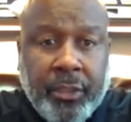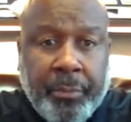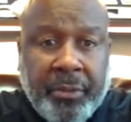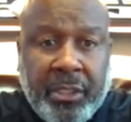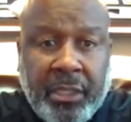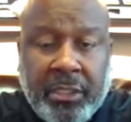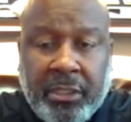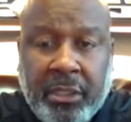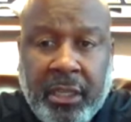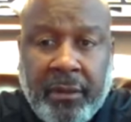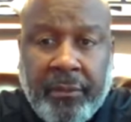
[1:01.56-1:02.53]
the
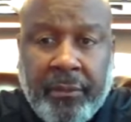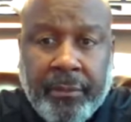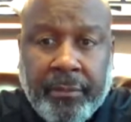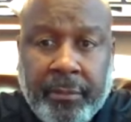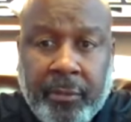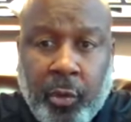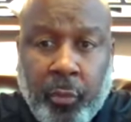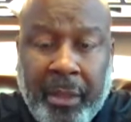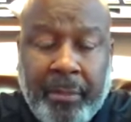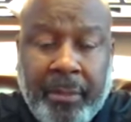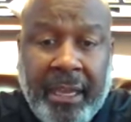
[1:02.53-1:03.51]
positions they, you know,
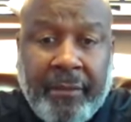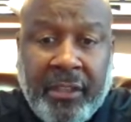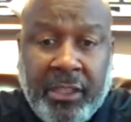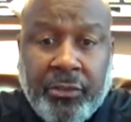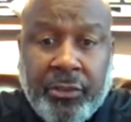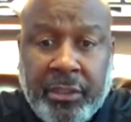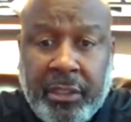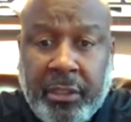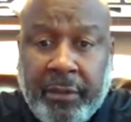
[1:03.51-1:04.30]
maybe have the injuries in,